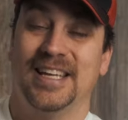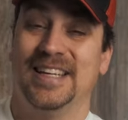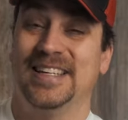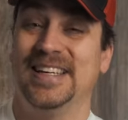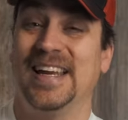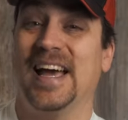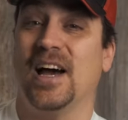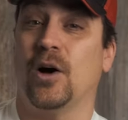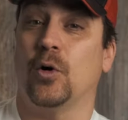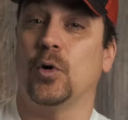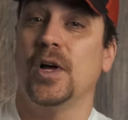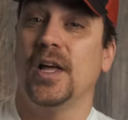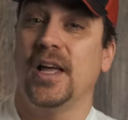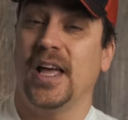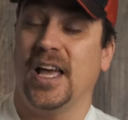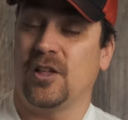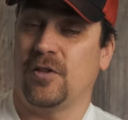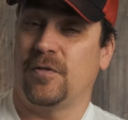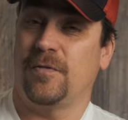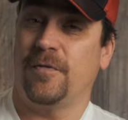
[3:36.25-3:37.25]
Now,
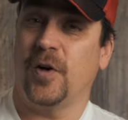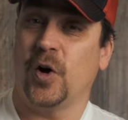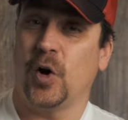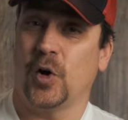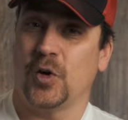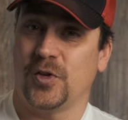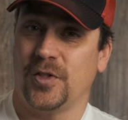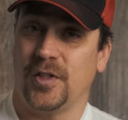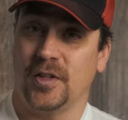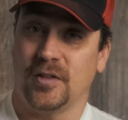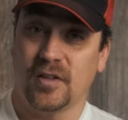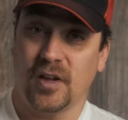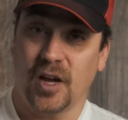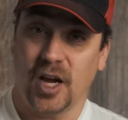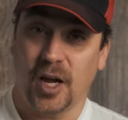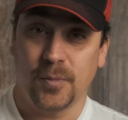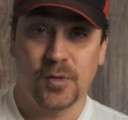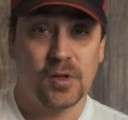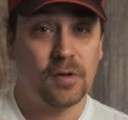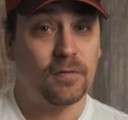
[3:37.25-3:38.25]
as far as the
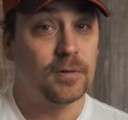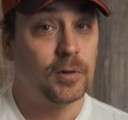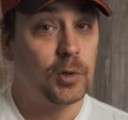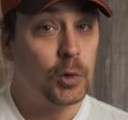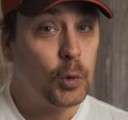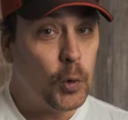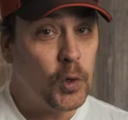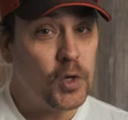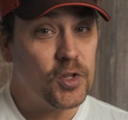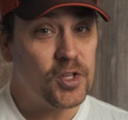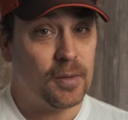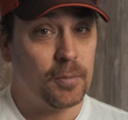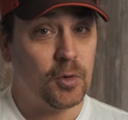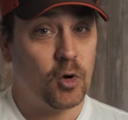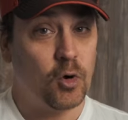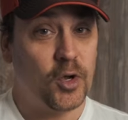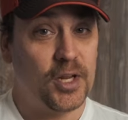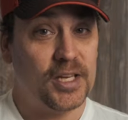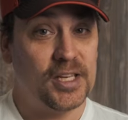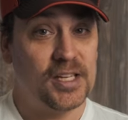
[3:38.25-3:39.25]
types of lures I'm
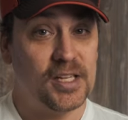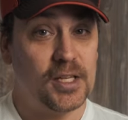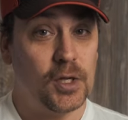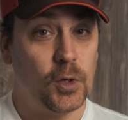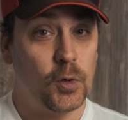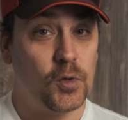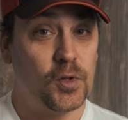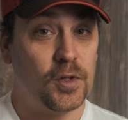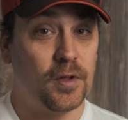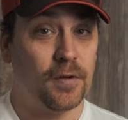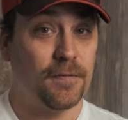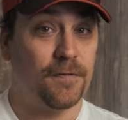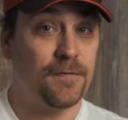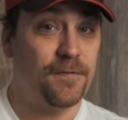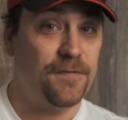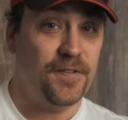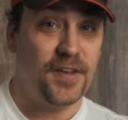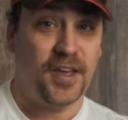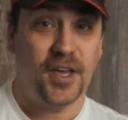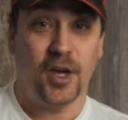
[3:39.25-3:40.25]
going to use to
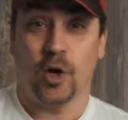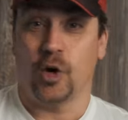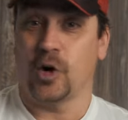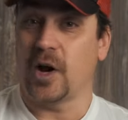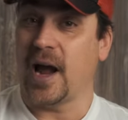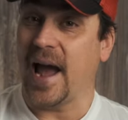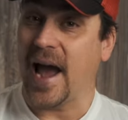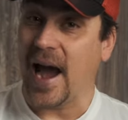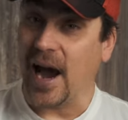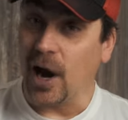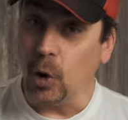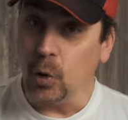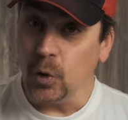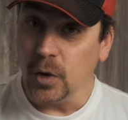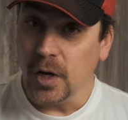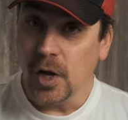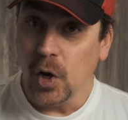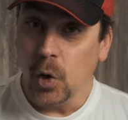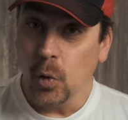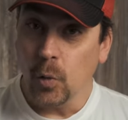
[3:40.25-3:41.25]
figure out
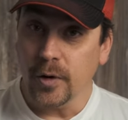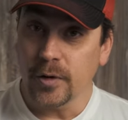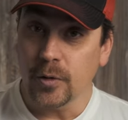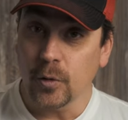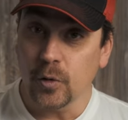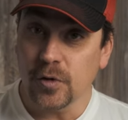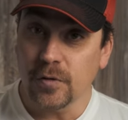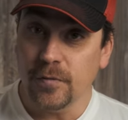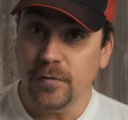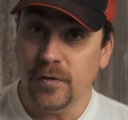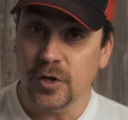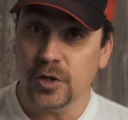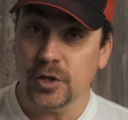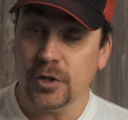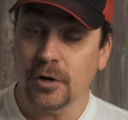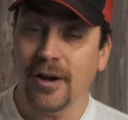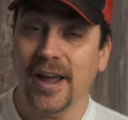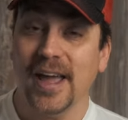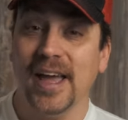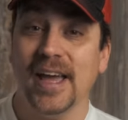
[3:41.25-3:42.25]
where those fish
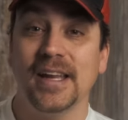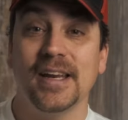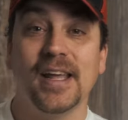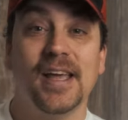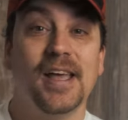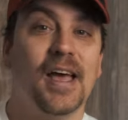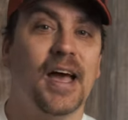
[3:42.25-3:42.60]
are at,